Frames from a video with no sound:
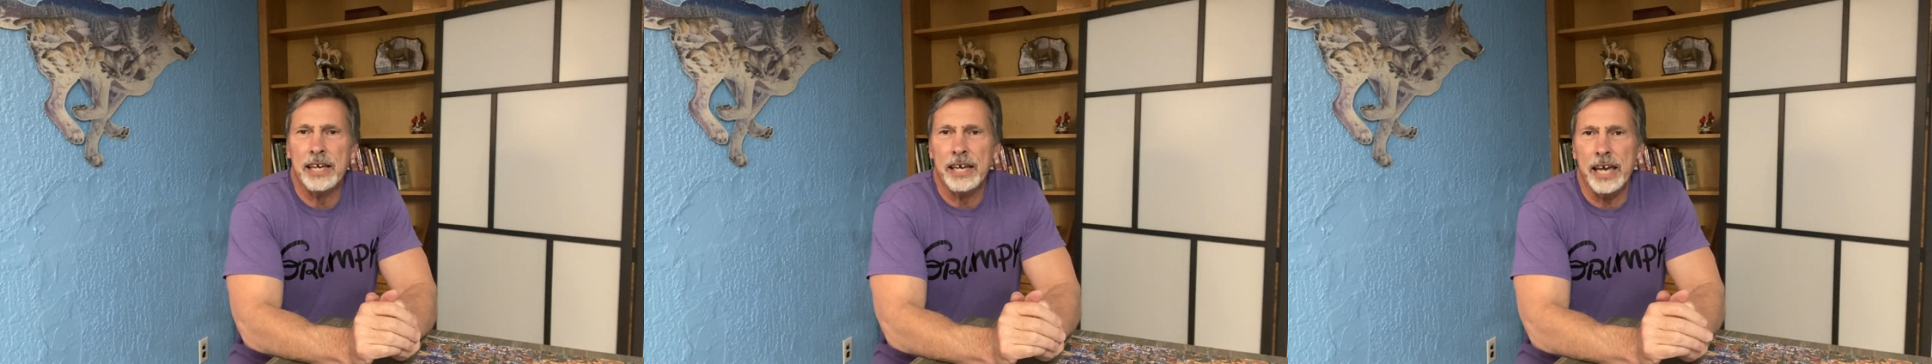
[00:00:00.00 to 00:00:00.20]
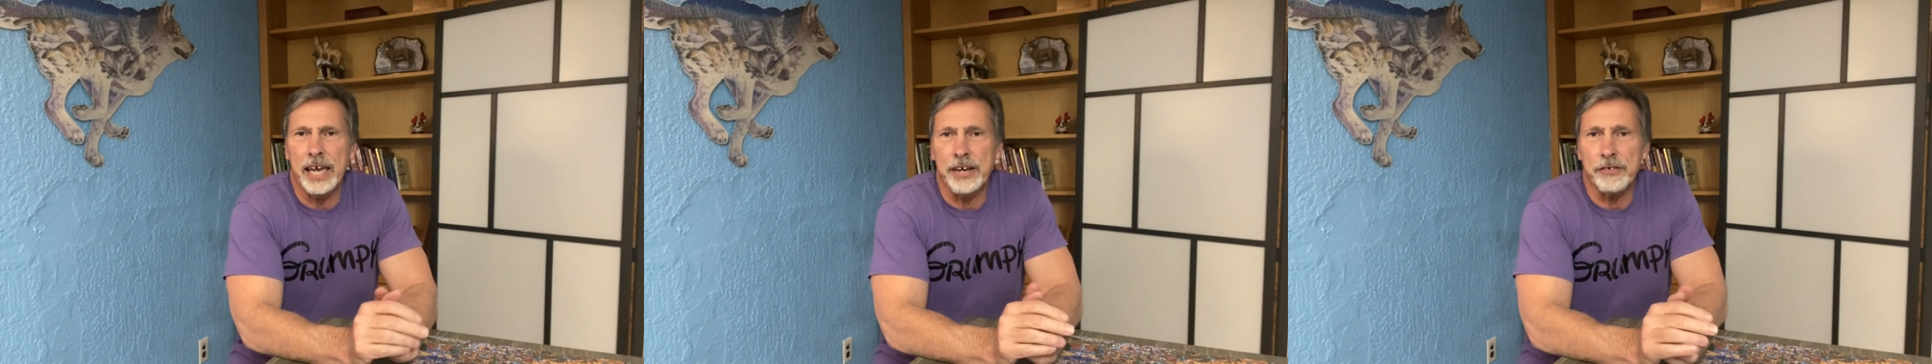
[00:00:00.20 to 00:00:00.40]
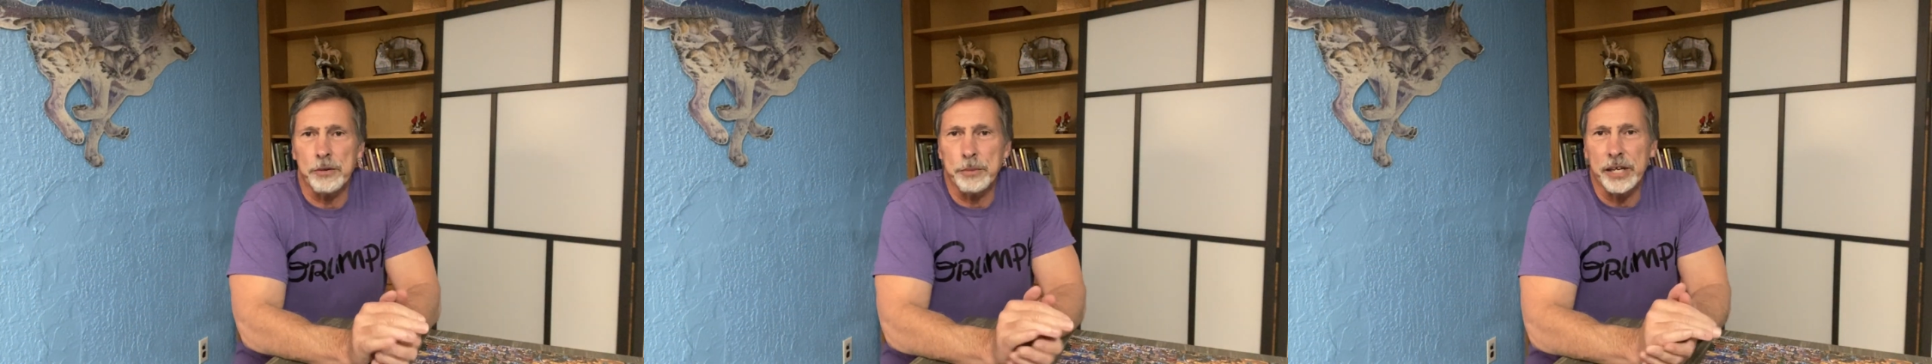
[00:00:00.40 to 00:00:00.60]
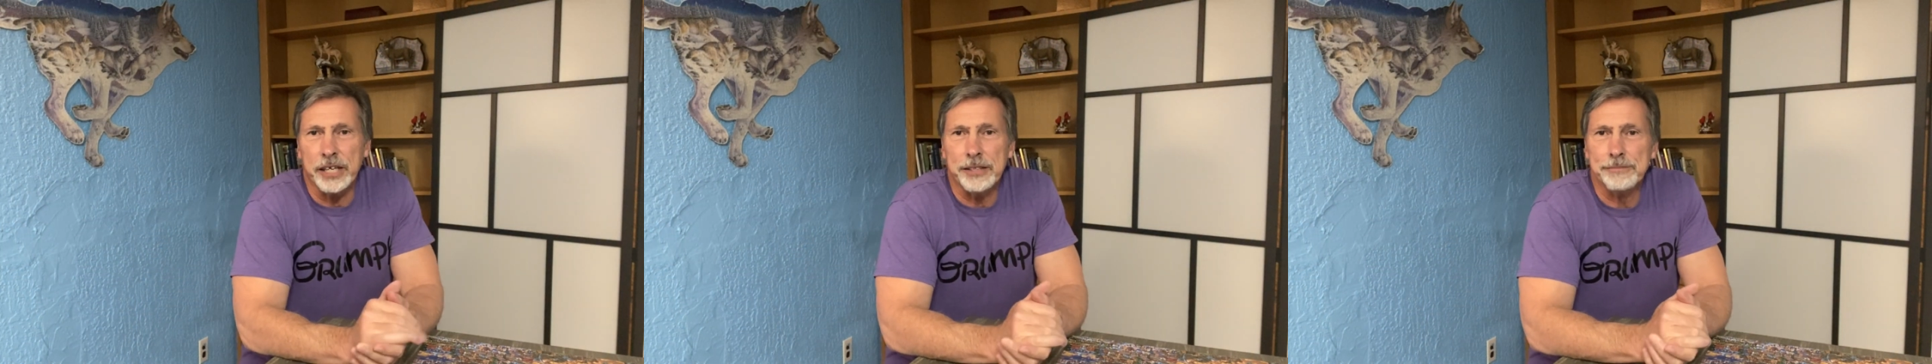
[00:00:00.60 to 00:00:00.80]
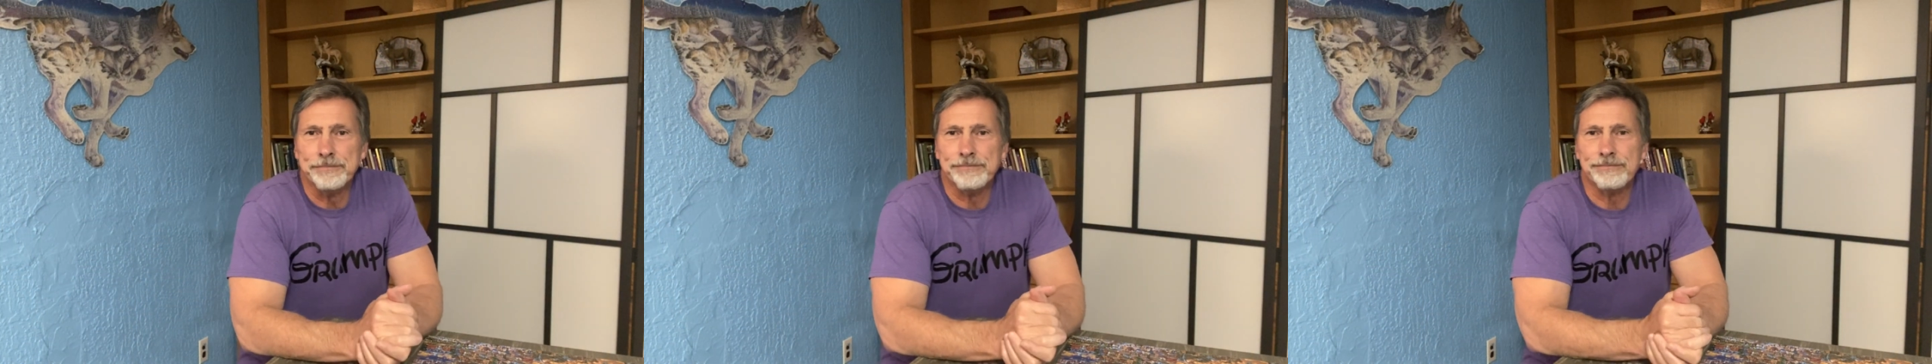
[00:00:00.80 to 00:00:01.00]
Hey
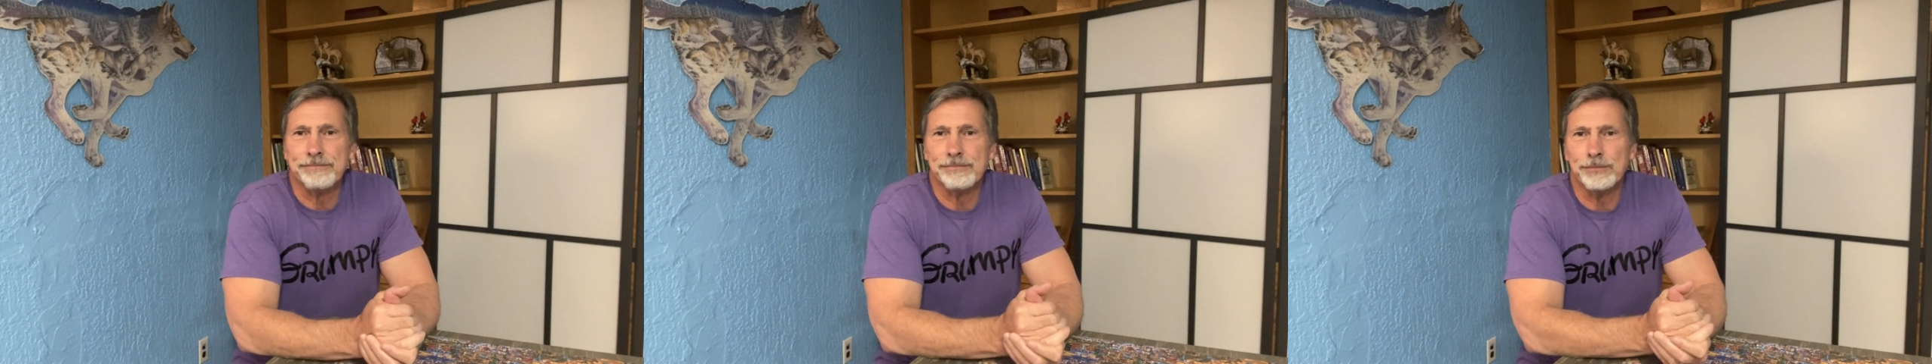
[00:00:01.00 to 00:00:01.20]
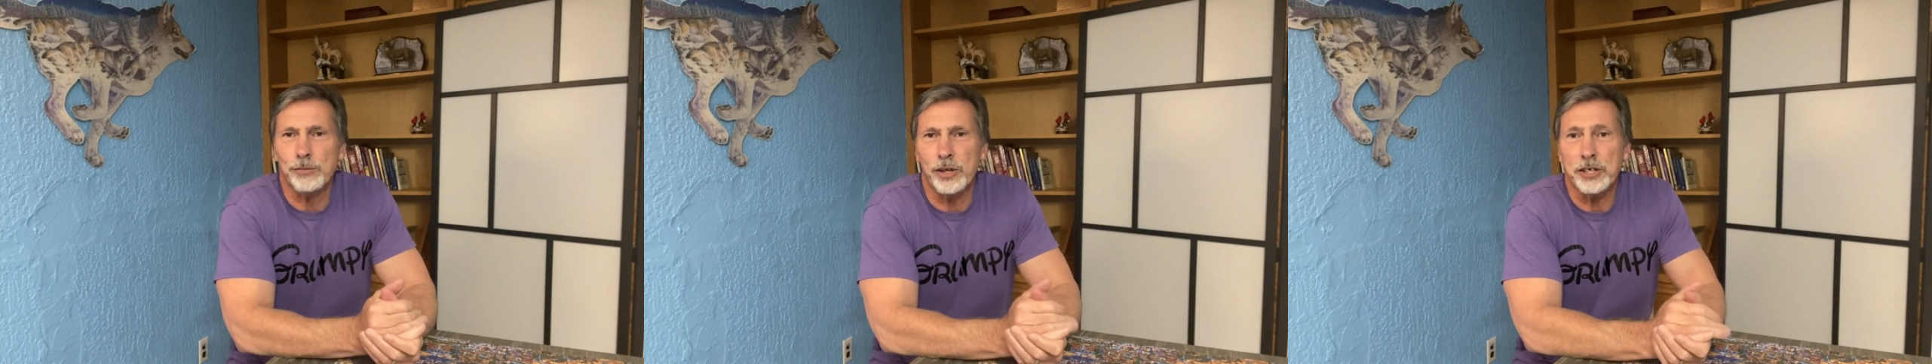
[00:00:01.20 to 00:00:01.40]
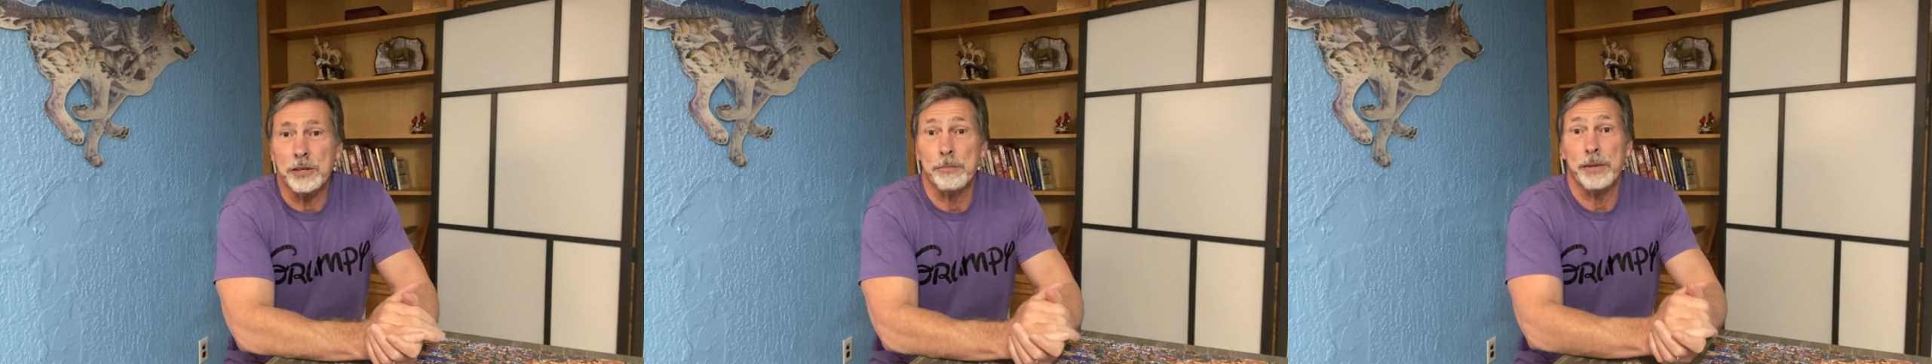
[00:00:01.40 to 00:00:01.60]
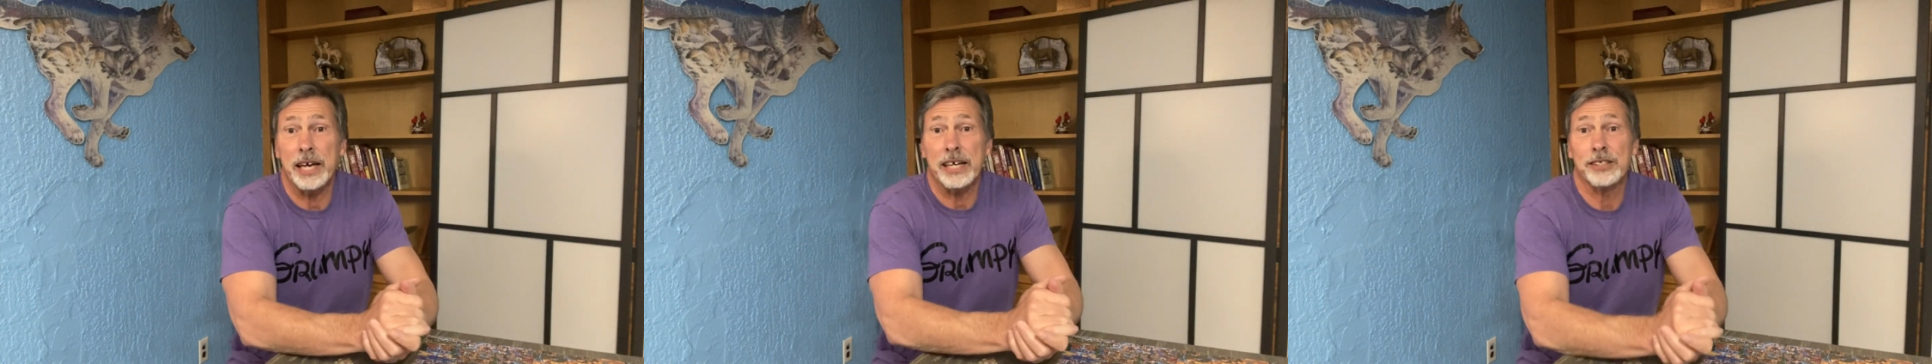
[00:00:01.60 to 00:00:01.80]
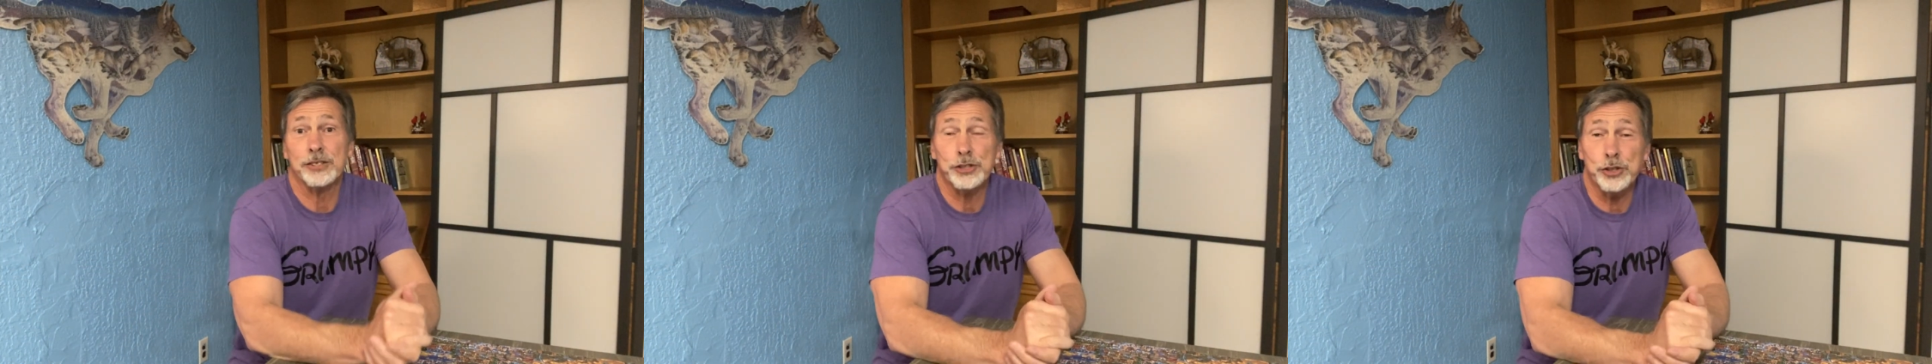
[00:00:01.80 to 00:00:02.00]
everybody, welcome
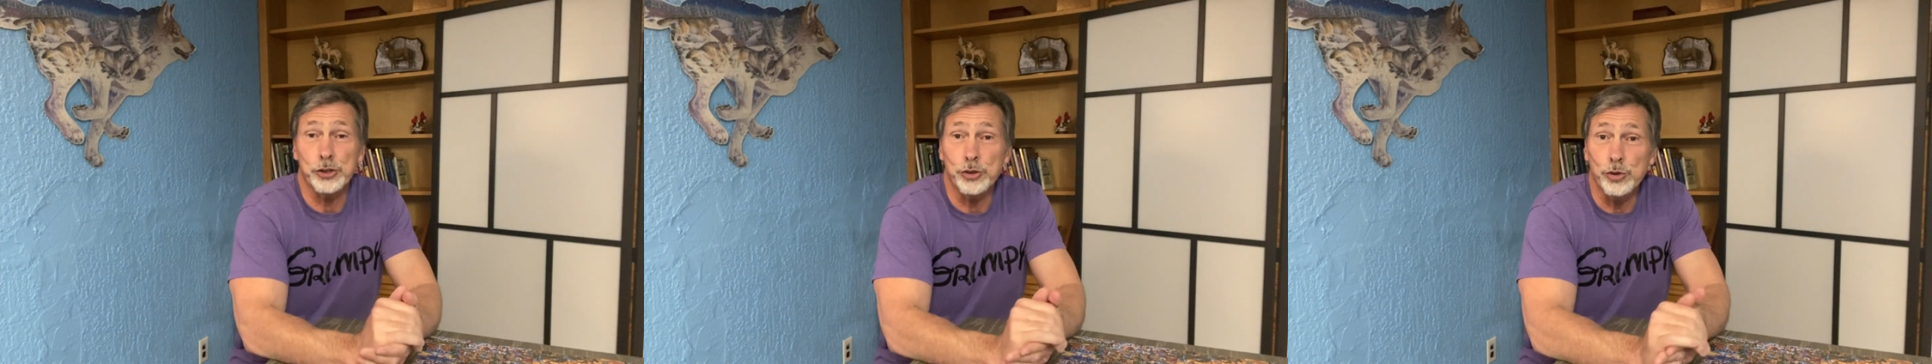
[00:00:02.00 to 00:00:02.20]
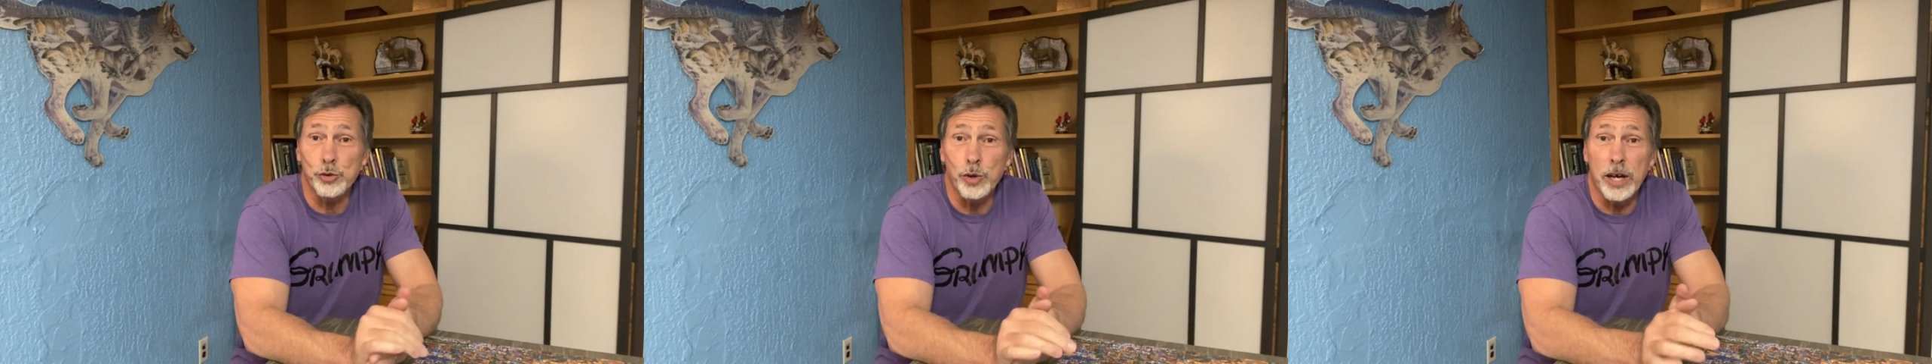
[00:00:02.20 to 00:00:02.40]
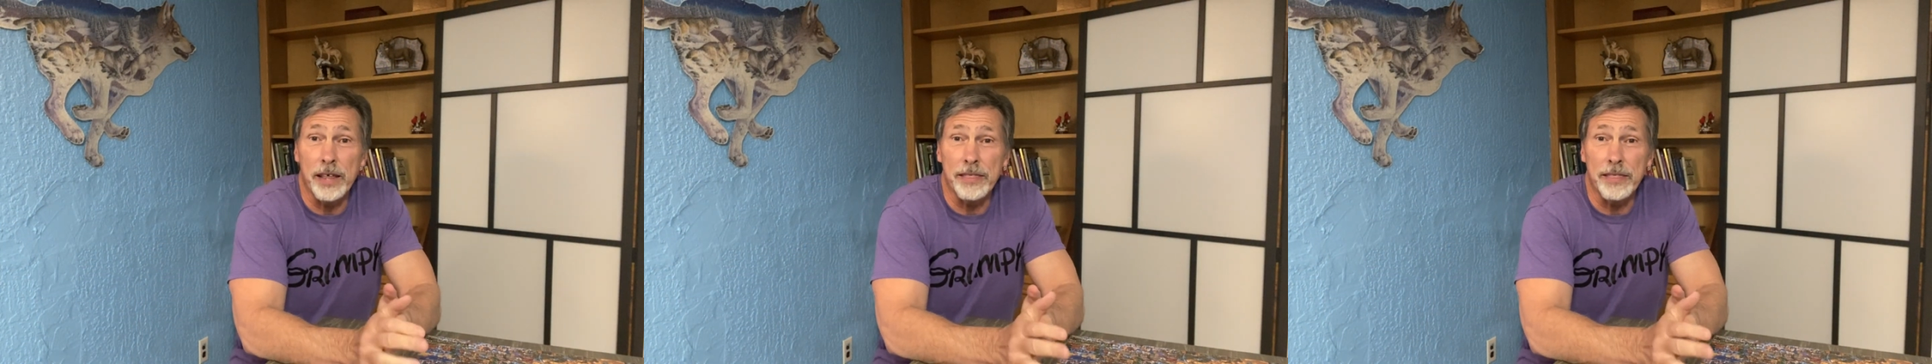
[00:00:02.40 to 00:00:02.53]
back to